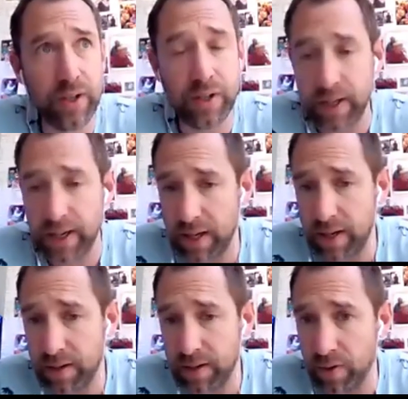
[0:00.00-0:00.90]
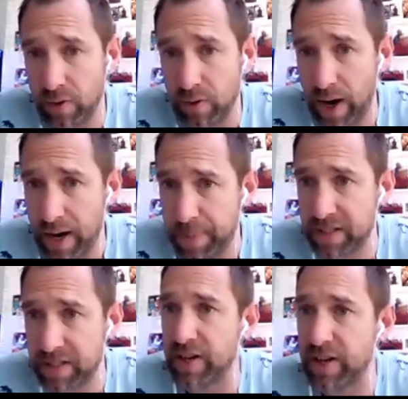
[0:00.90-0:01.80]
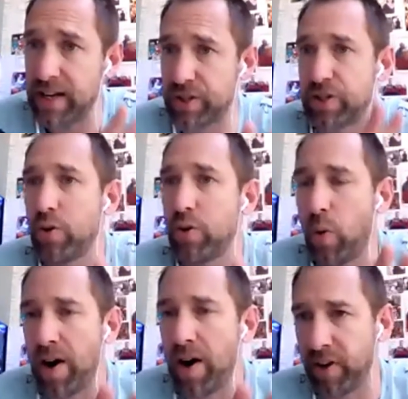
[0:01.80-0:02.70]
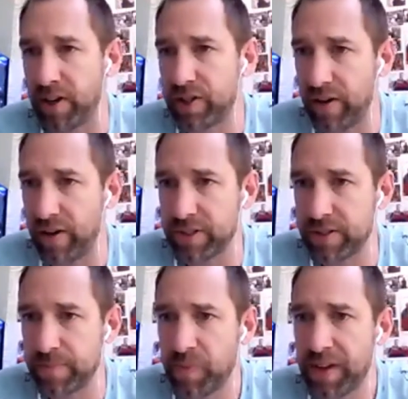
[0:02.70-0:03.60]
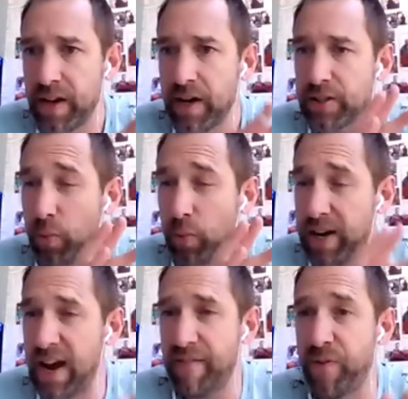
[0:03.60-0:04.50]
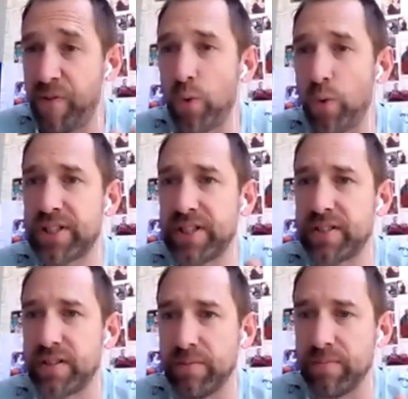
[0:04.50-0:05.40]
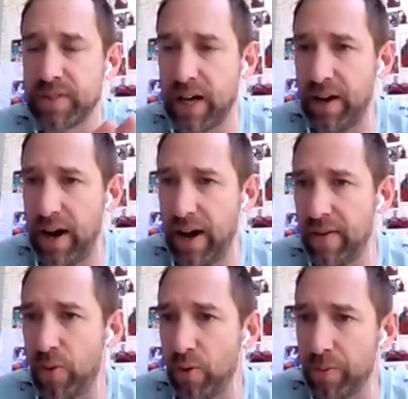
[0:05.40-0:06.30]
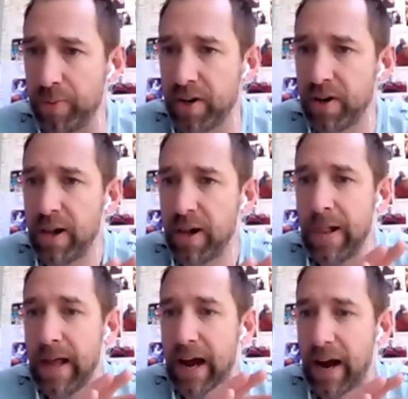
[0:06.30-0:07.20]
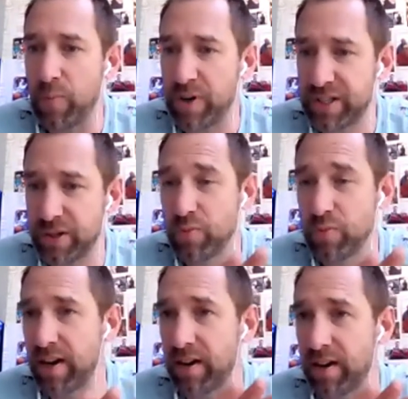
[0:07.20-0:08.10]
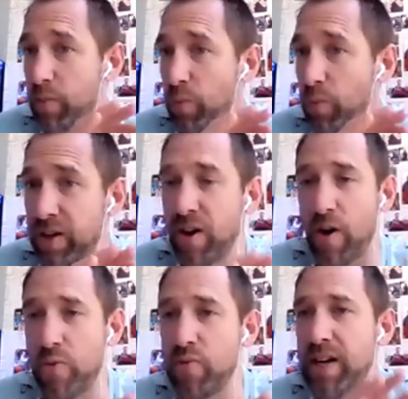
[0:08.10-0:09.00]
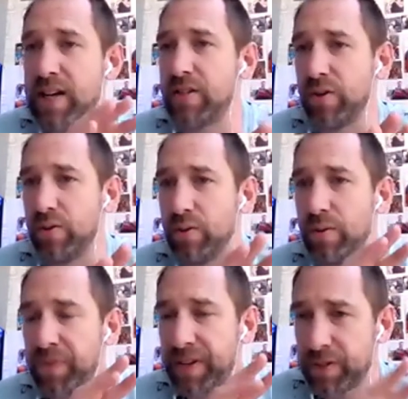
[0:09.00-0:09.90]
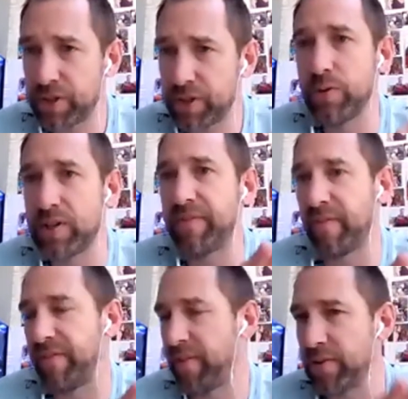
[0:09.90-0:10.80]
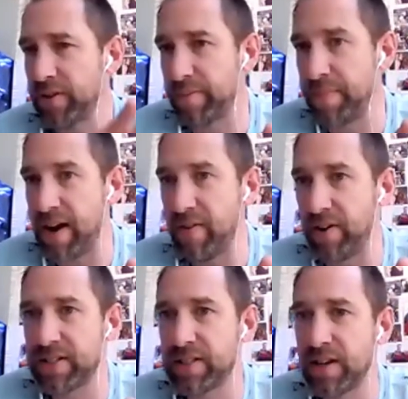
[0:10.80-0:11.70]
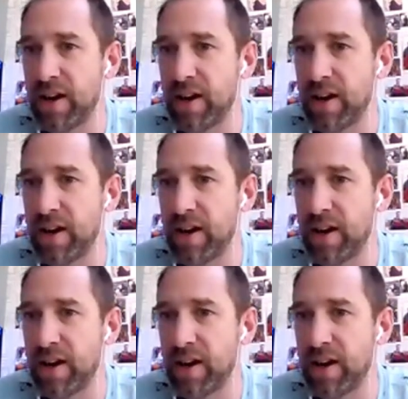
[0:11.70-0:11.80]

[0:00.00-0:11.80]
the Apex only has 2 Wi-Fi channels. So we have 4 systems at the Horniman, and we soon realized that we could only do 2 different photo periods